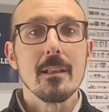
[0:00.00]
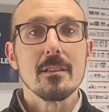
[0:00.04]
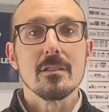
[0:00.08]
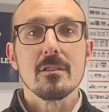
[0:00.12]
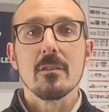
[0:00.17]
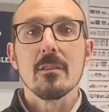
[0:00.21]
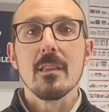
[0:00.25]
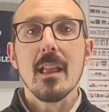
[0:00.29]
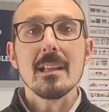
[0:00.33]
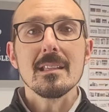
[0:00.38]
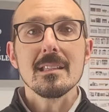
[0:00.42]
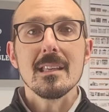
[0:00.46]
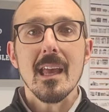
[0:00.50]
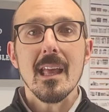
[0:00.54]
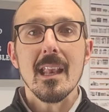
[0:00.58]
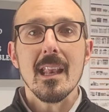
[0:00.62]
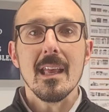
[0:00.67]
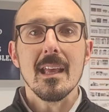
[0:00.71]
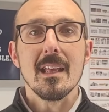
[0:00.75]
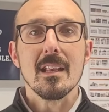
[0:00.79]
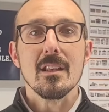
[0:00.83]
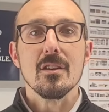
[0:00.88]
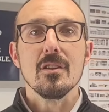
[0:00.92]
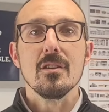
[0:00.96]
so let's get
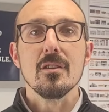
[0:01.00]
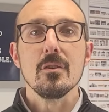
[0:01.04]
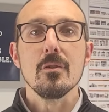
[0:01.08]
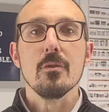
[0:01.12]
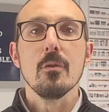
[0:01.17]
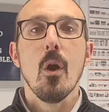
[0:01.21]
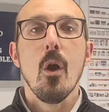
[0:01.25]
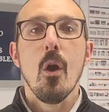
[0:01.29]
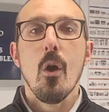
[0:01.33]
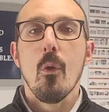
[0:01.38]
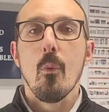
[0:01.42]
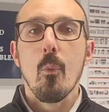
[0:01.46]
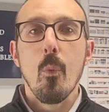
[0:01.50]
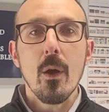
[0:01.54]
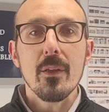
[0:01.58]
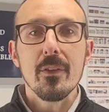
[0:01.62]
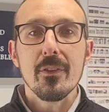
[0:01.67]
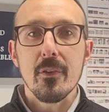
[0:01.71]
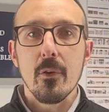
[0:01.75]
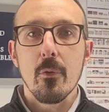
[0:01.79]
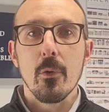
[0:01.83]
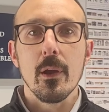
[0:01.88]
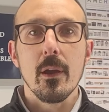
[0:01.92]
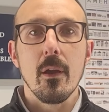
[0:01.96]
into
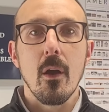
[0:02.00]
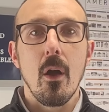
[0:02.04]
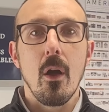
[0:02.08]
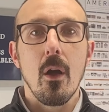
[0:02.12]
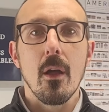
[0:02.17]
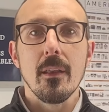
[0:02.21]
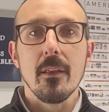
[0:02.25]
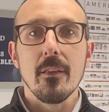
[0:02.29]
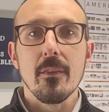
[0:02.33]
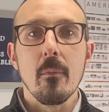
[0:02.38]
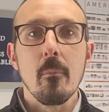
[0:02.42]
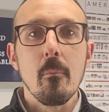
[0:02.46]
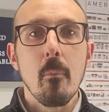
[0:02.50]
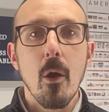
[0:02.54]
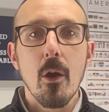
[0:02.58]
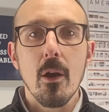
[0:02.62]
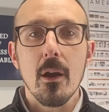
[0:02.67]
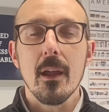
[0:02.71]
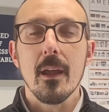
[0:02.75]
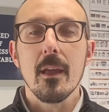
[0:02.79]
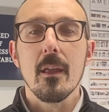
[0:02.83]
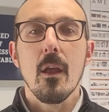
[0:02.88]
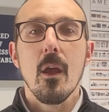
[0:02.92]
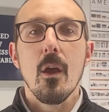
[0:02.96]
what's going on in the
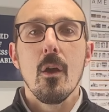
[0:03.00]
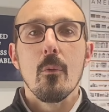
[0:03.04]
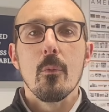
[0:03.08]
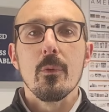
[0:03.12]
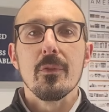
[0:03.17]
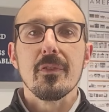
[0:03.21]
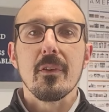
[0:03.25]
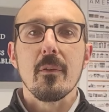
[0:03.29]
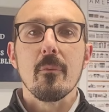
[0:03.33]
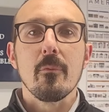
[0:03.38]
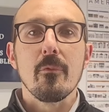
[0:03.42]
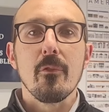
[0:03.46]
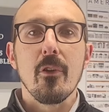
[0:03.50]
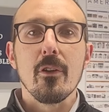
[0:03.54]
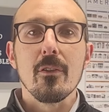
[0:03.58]
market with some of our